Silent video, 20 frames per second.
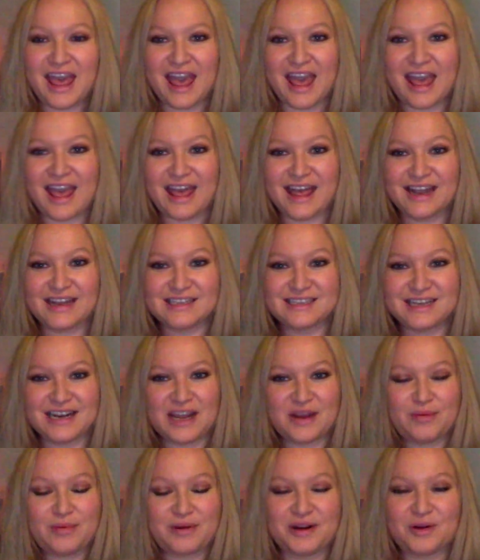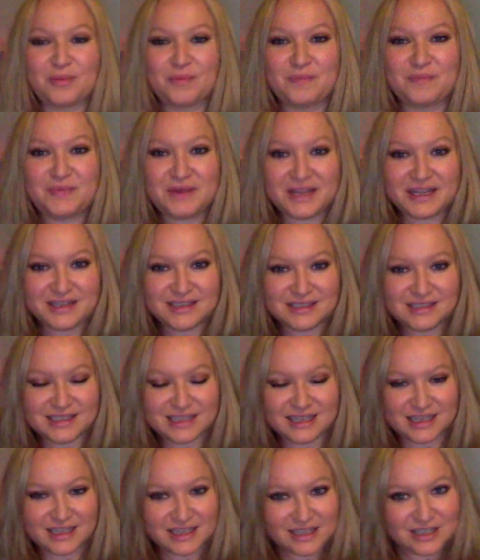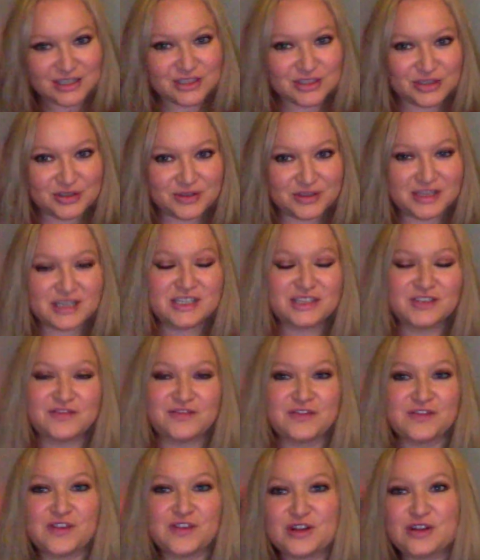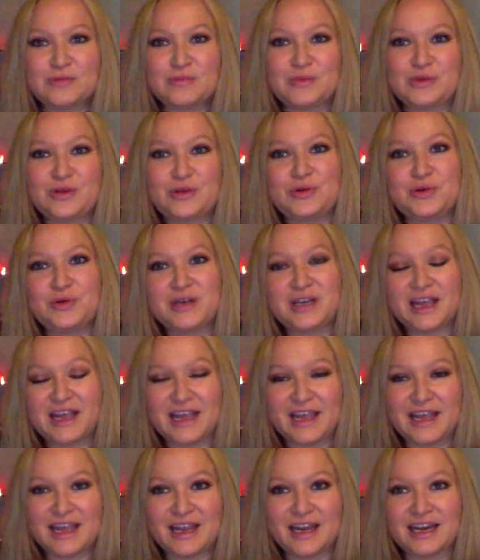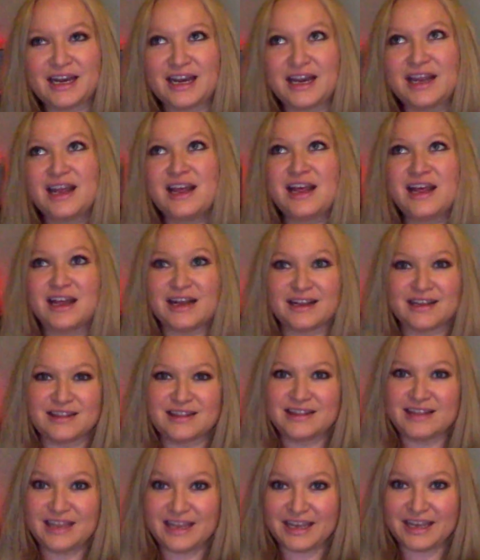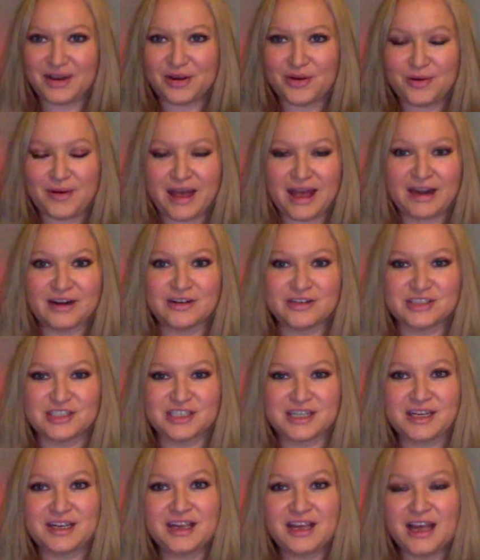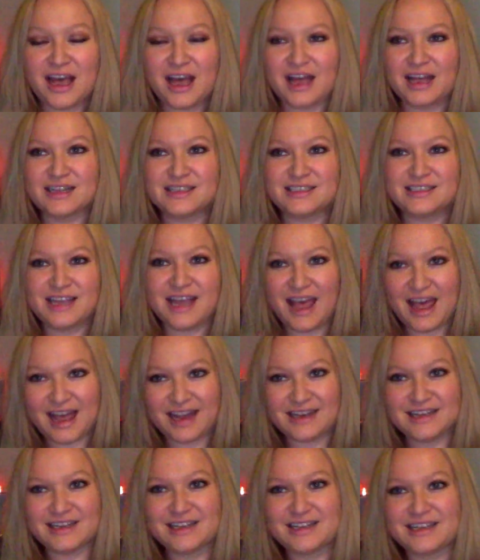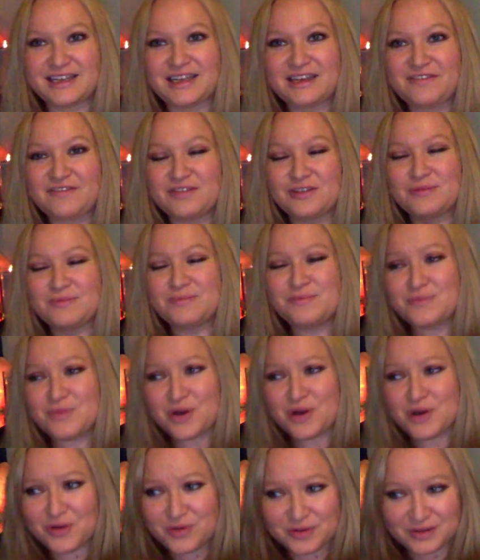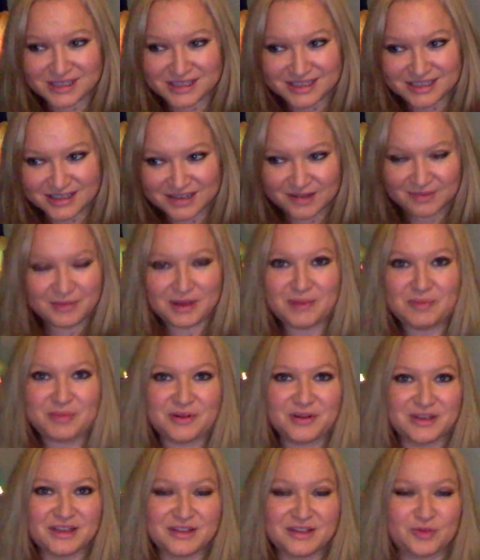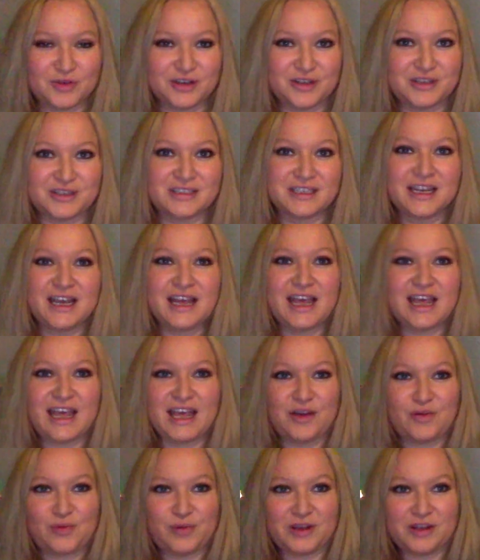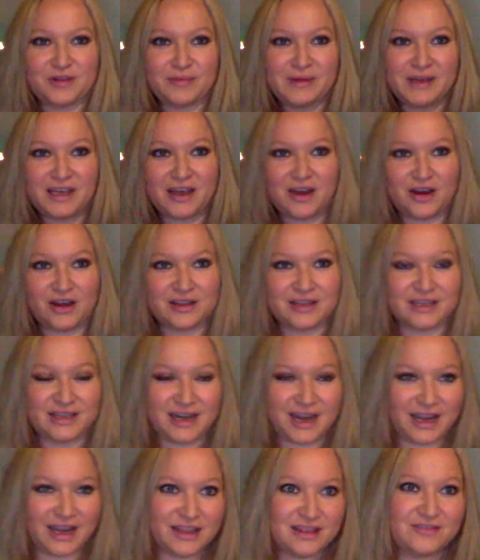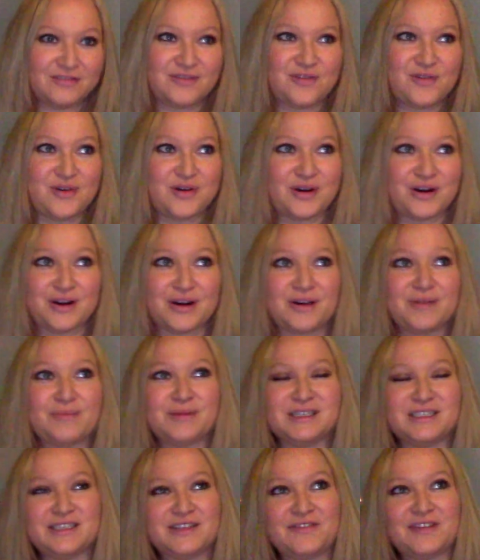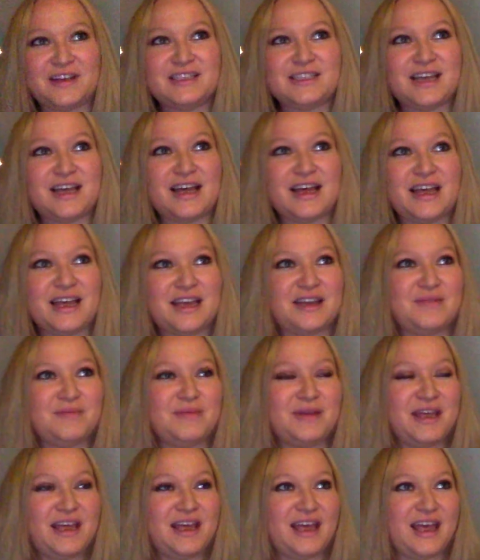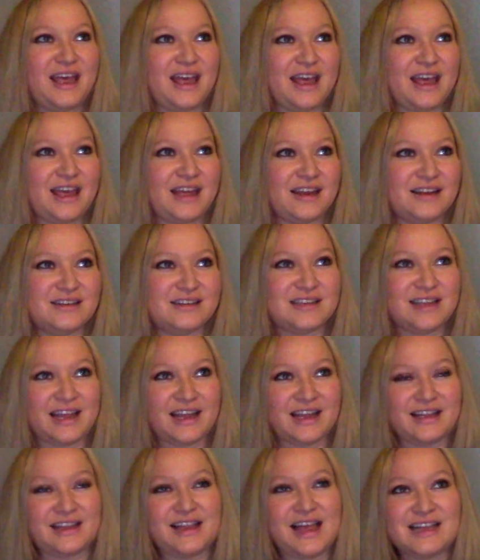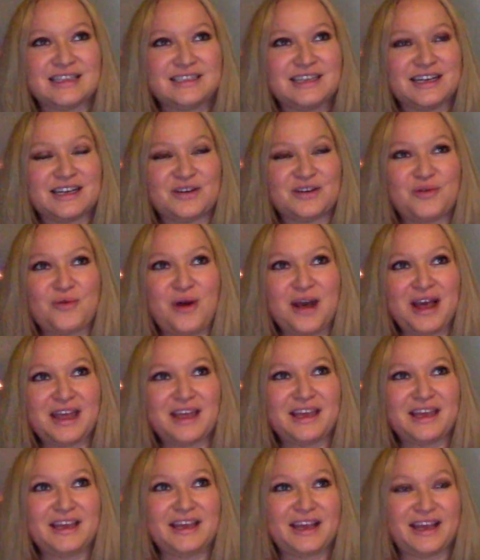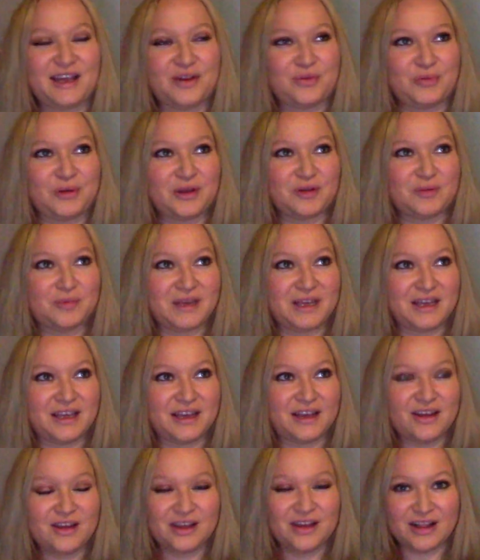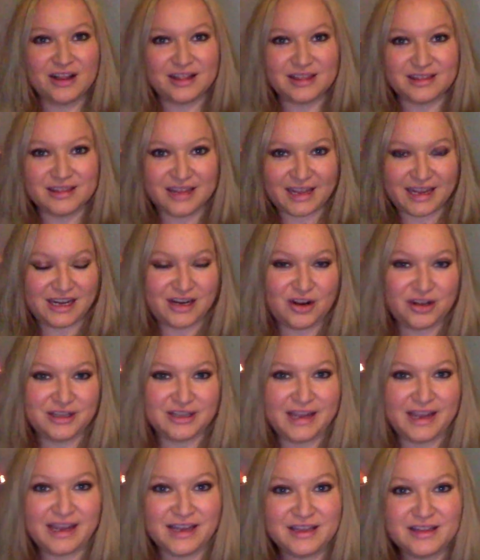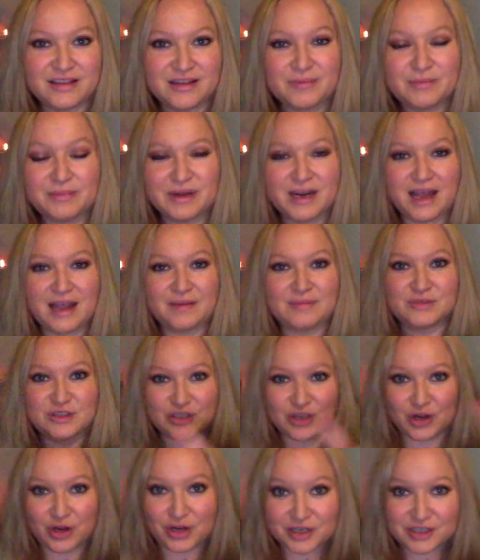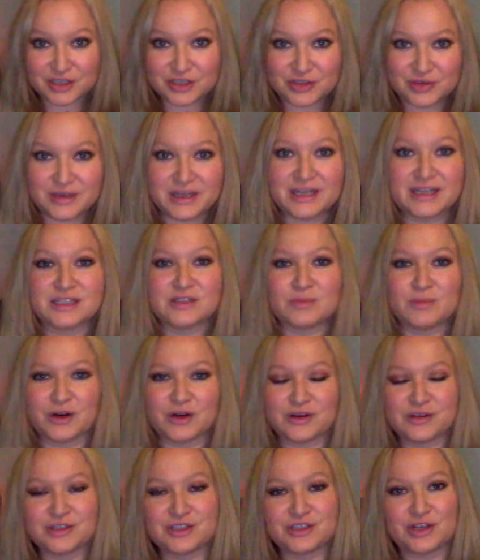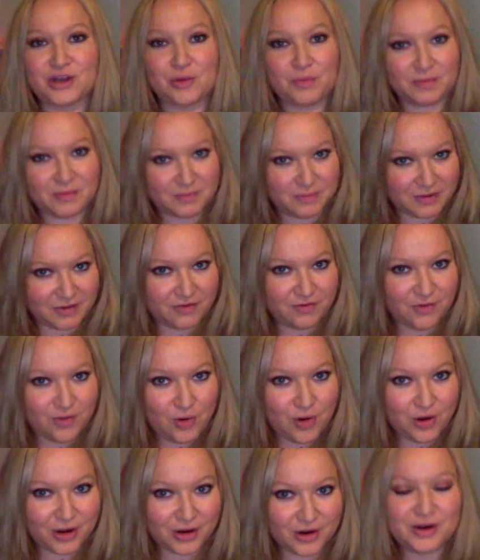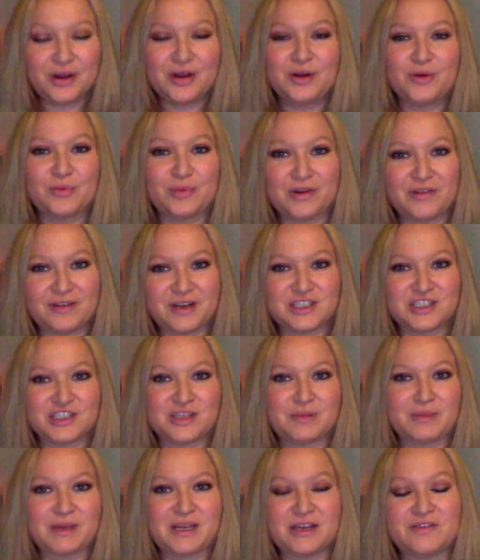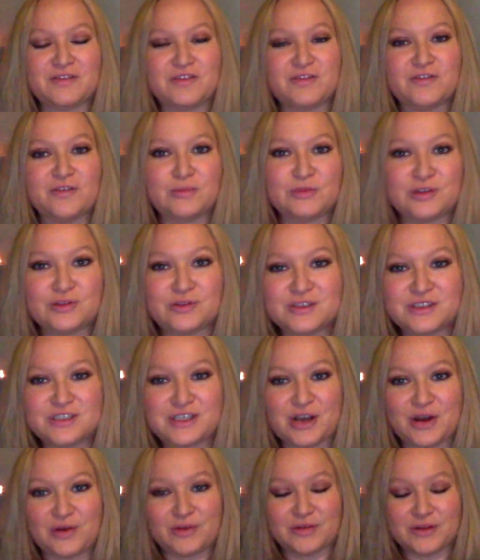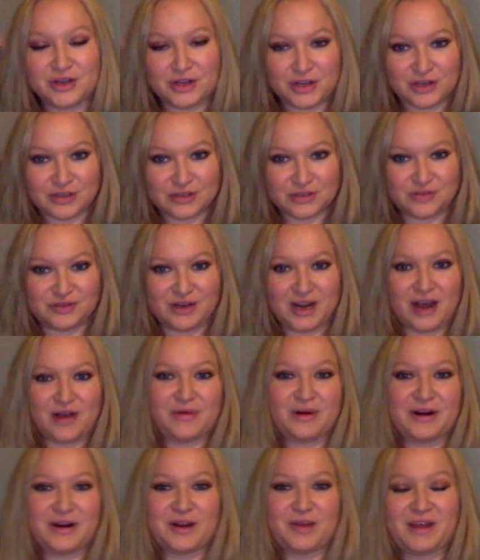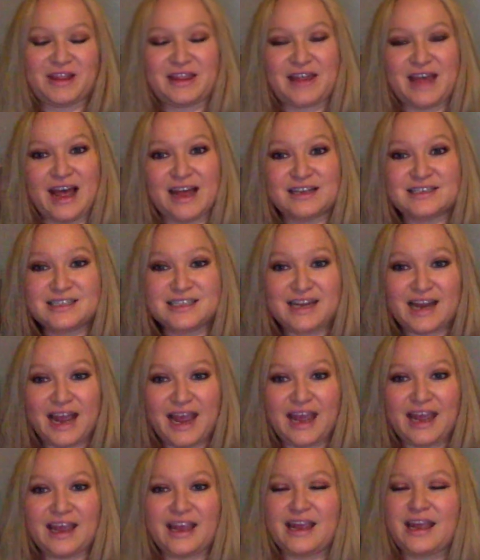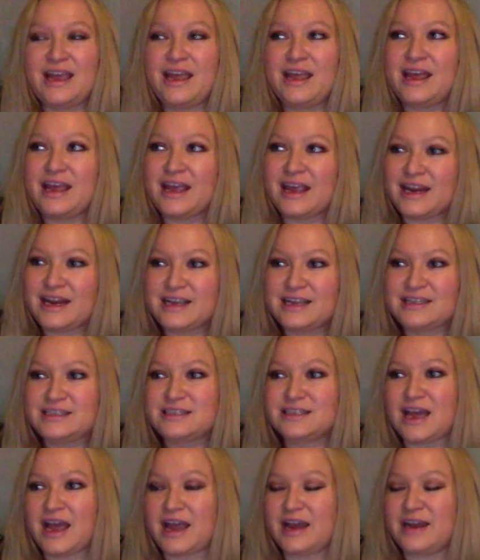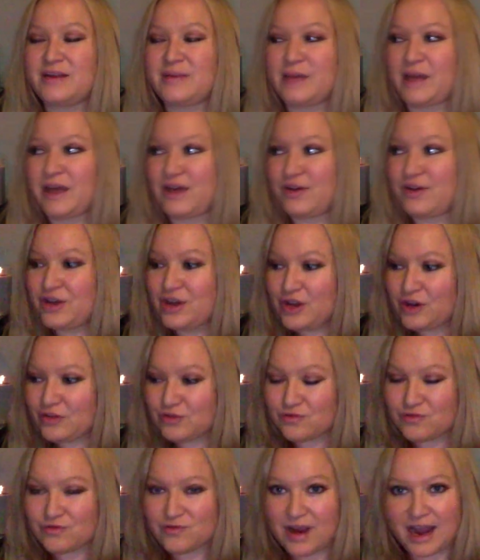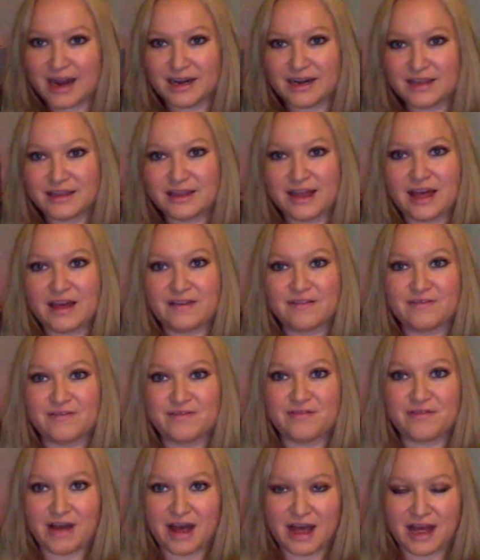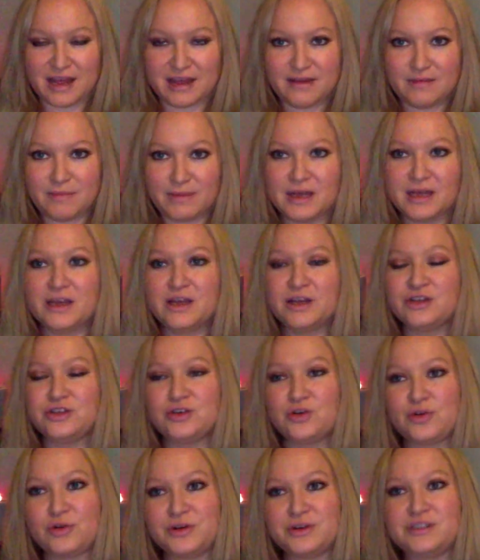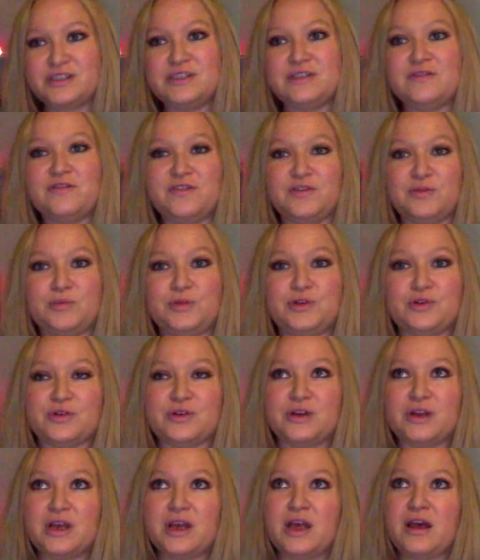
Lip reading: And today we're building to this full moon in Leo energy. Technically, for most people in the world, it will be on the 9th for Pacific time, and like Alaska and Hawaii, it will be late on the 8th, but I'm gonna do it in tomorrow's scope before we reach the peak of the full moon. So do not worry about that. Today, it is kind of about riding that vibe towards the full moon.